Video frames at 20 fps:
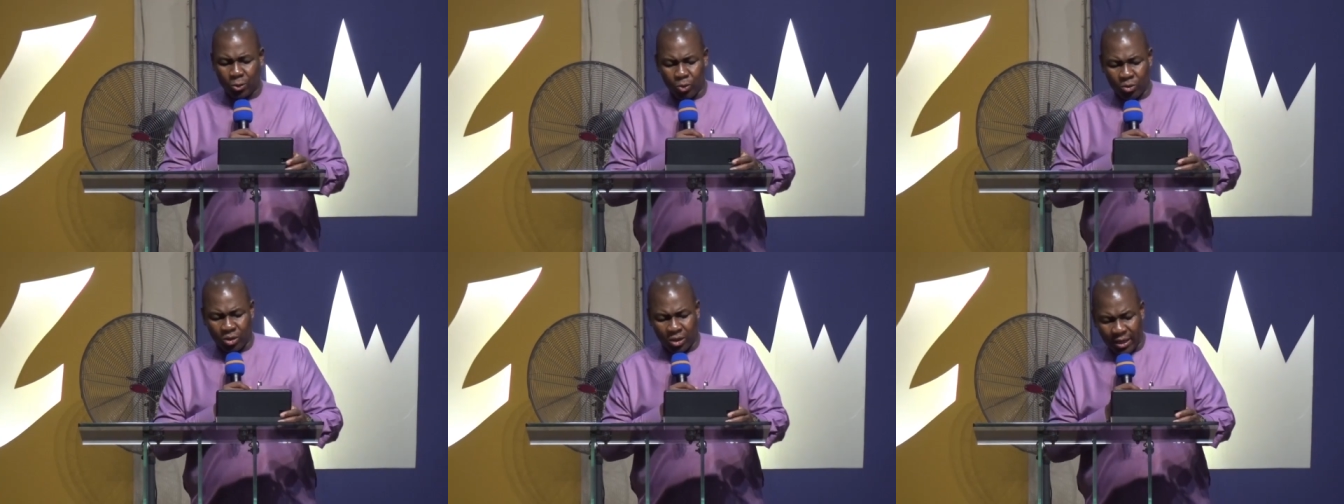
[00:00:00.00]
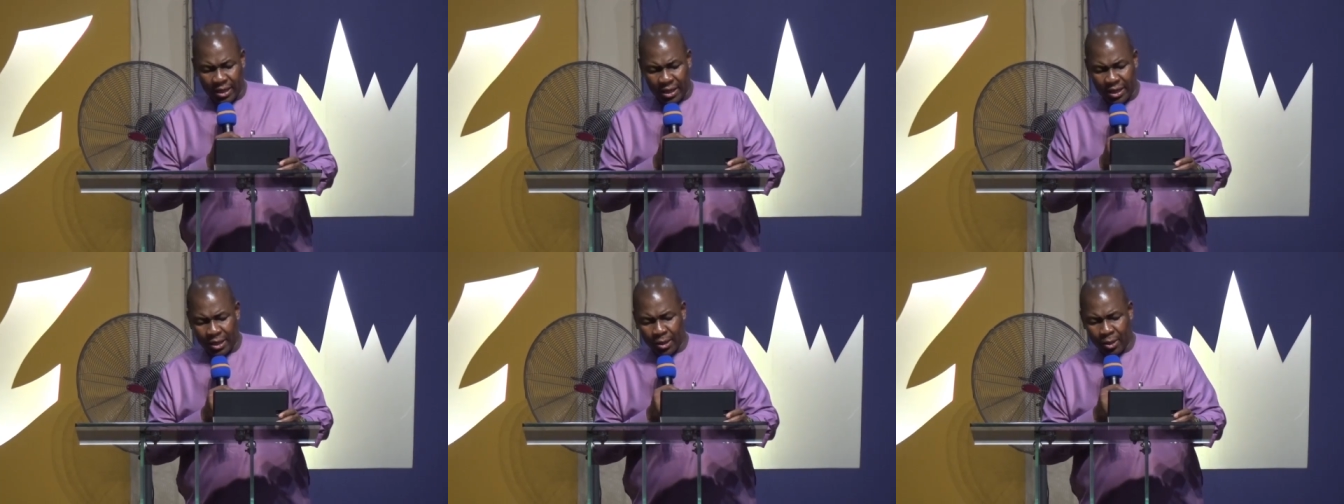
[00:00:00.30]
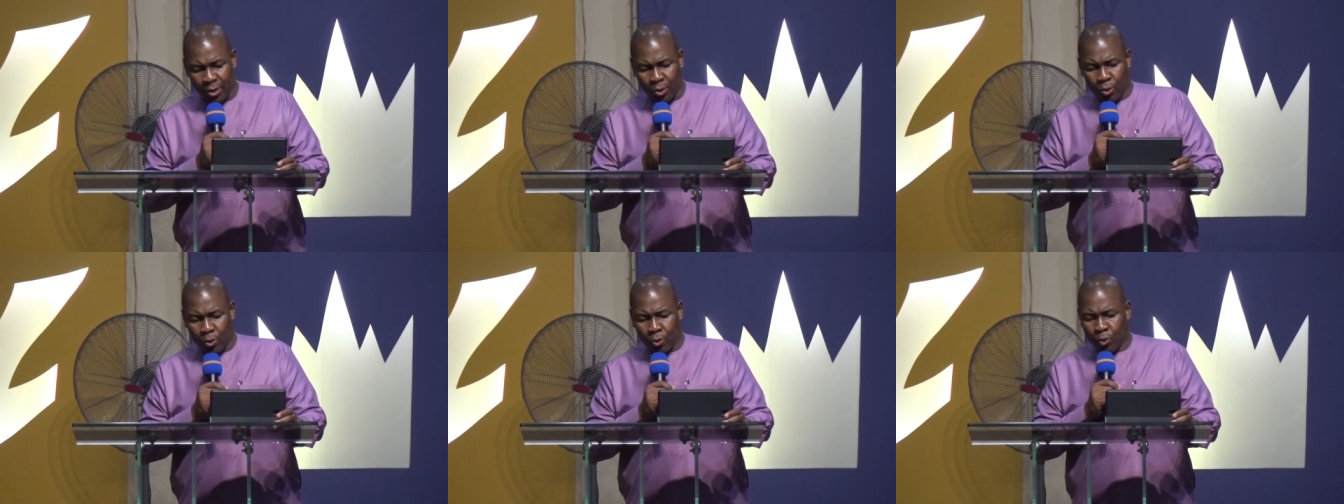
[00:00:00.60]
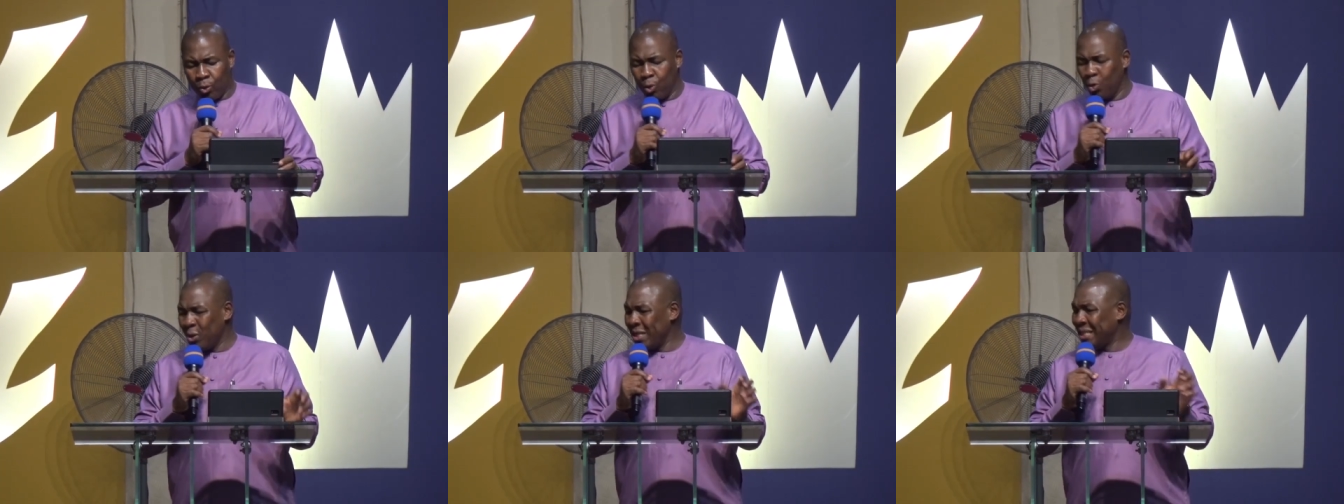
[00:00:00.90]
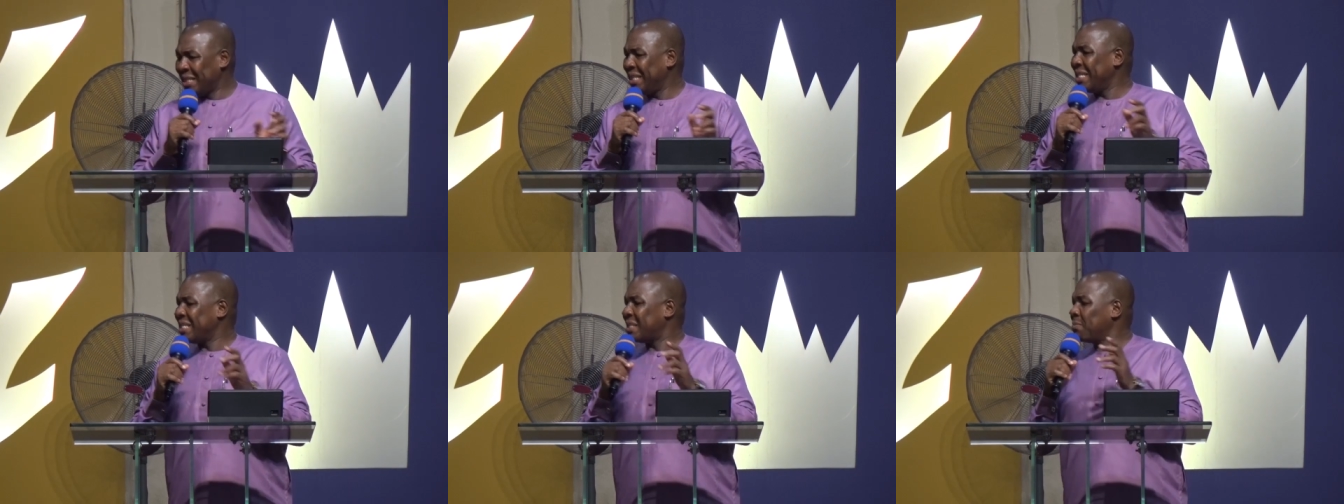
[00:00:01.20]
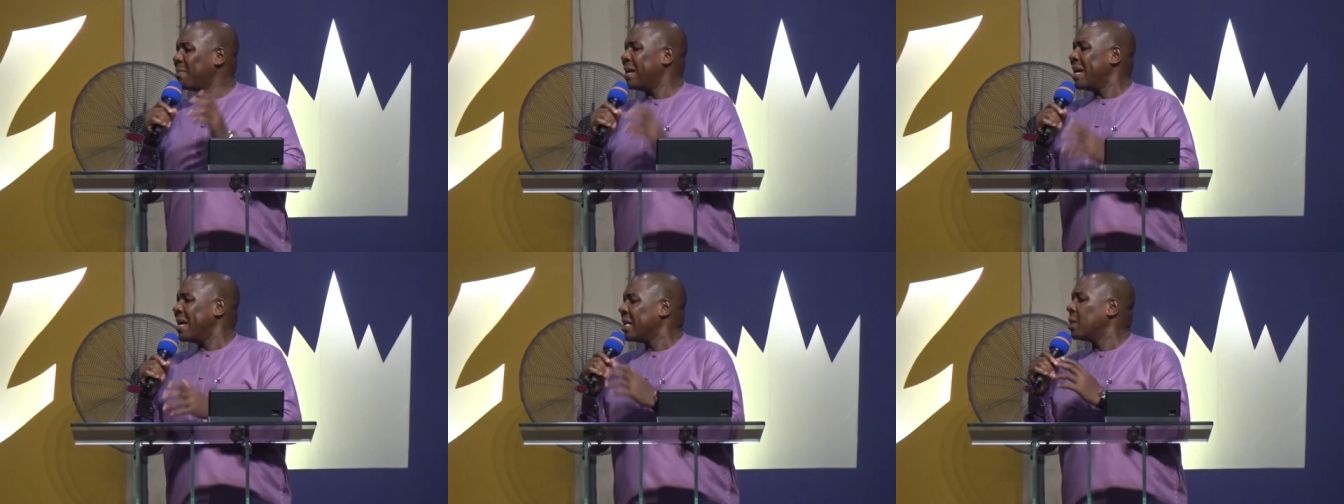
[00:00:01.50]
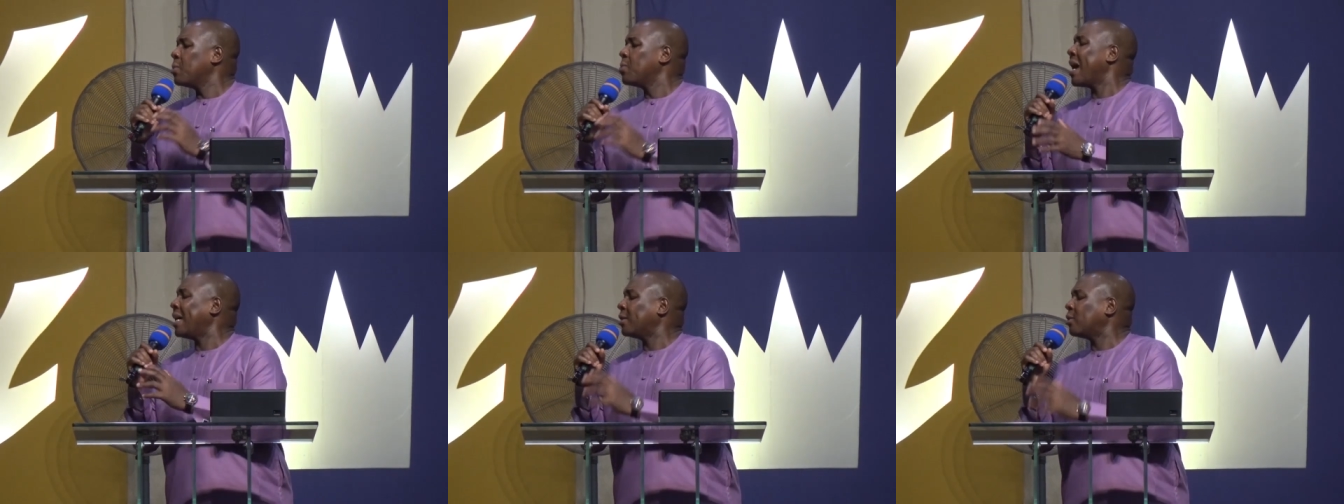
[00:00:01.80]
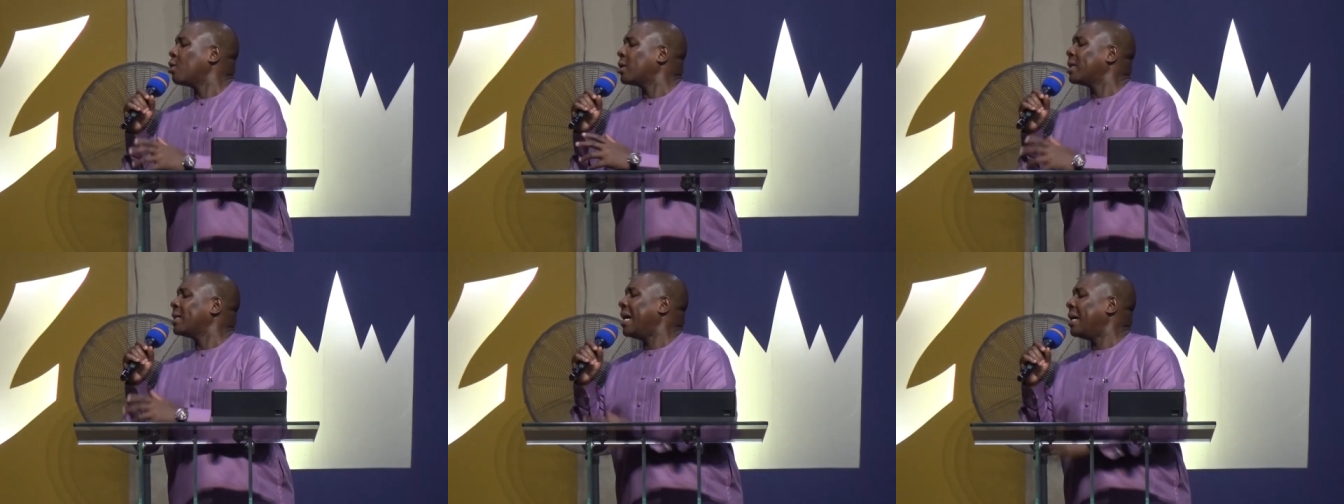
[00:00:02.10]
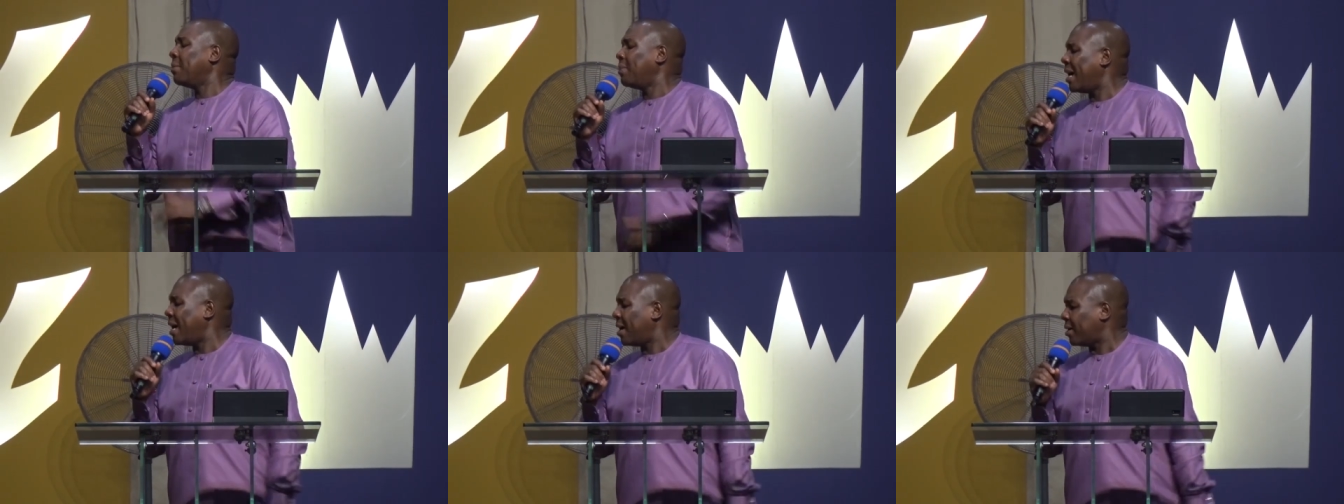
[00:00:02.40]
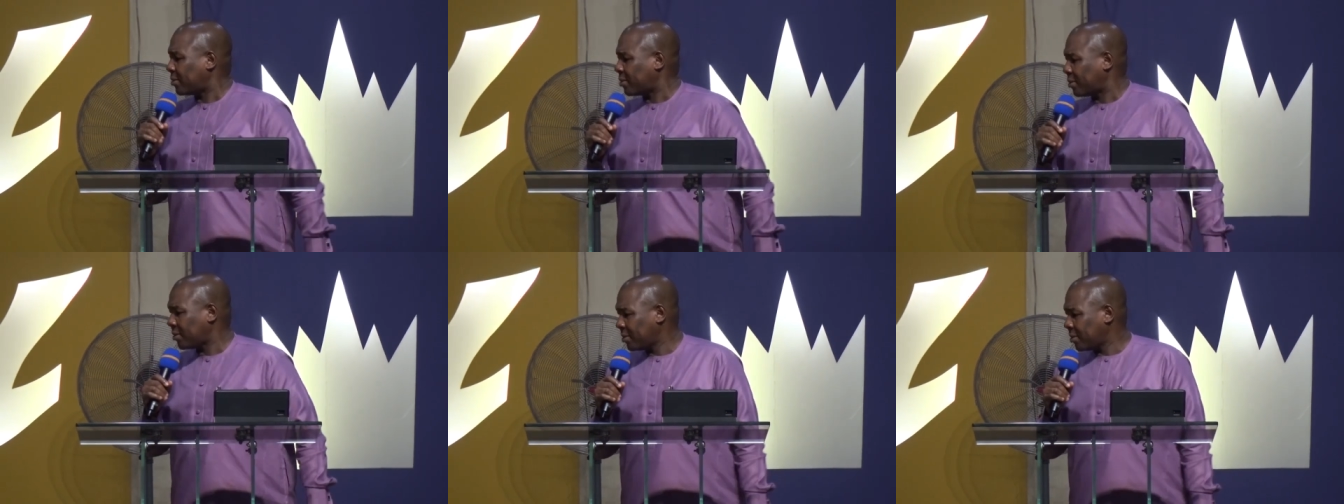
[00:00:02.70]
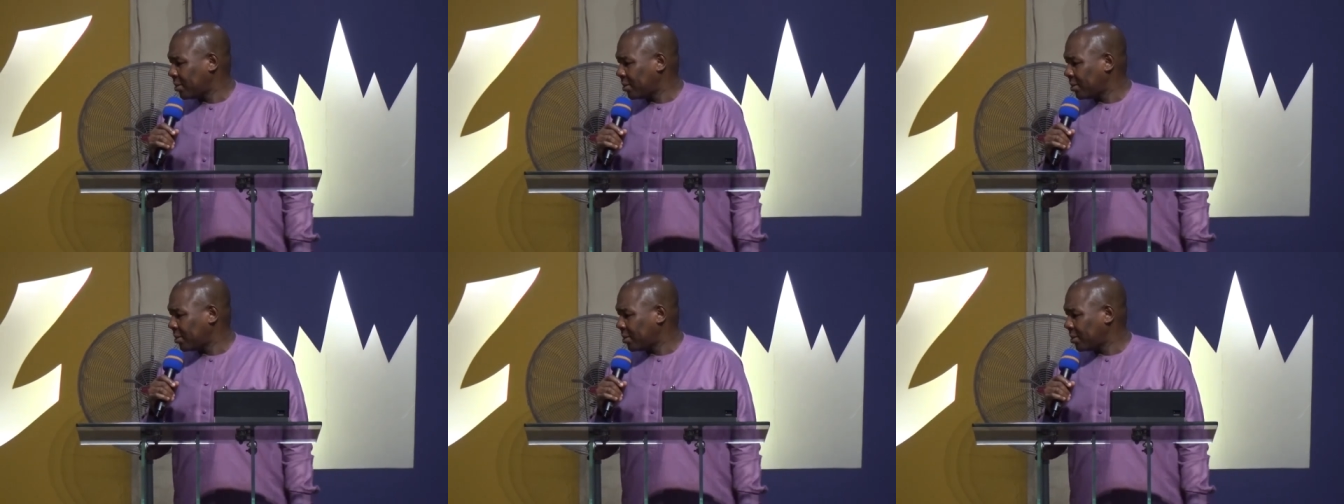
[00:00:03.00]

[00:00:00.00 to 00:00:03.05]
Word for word: to 3. Who is this Mary we are talking about?